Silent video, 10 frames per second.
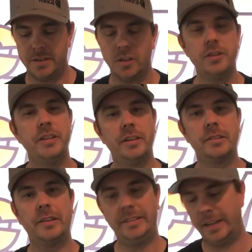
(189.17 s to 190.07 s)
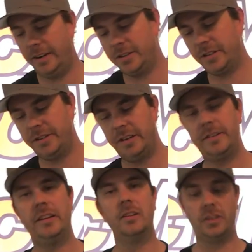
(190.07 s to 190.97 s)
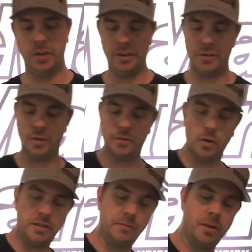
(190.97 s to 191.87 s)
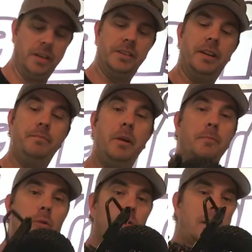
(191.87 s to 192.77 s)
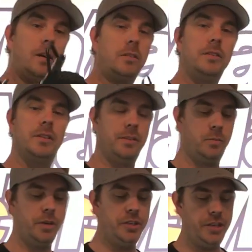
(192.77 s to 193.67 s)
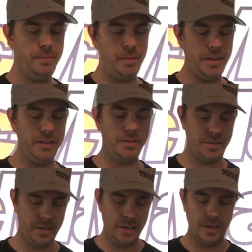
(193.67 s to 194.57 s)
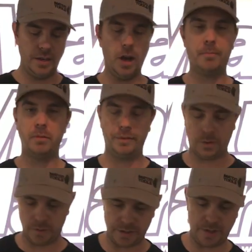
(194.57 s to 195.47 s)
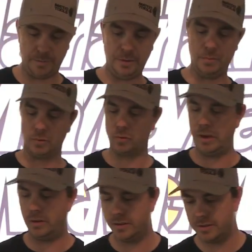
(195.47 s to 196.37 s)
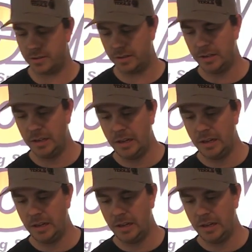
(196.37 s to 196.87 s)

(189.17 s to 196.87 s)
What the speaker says: As long as you get the right tires on there, they look good. So of course, I'm running a set of Pitbull Growlers, because what Jeep is not perfect with a set of Pitbull Growlers.